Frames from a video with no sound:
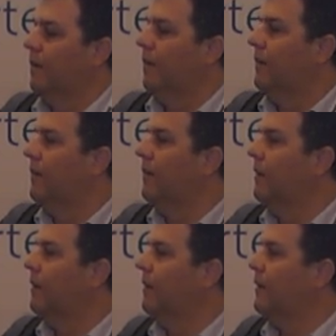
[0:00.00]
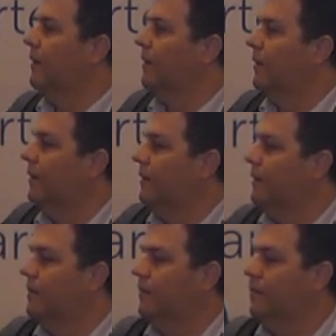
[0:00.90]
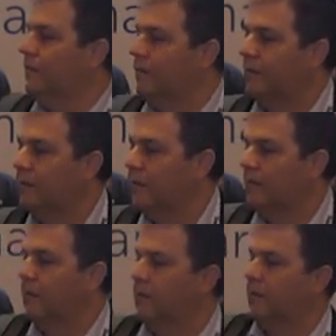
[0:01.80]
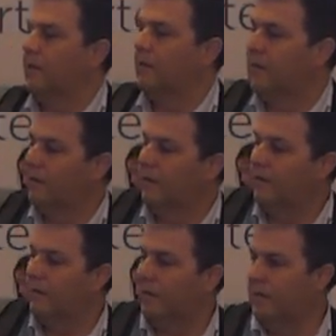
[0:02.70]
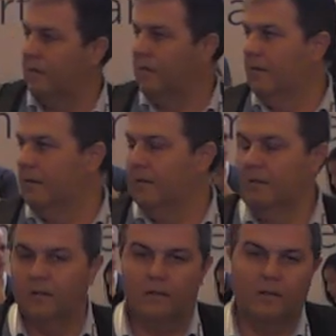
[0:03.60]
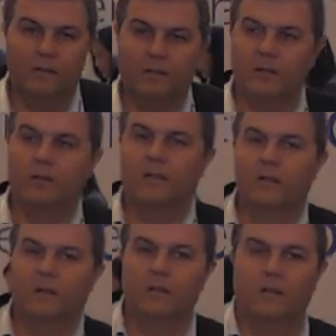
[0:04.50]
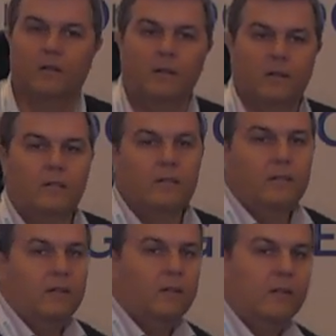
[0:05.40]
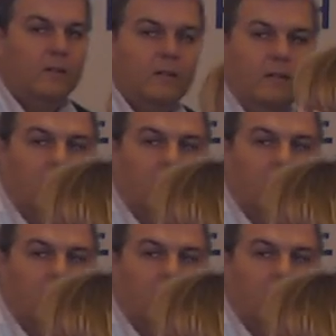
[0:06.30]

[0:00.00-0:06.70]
This person isn't speaking.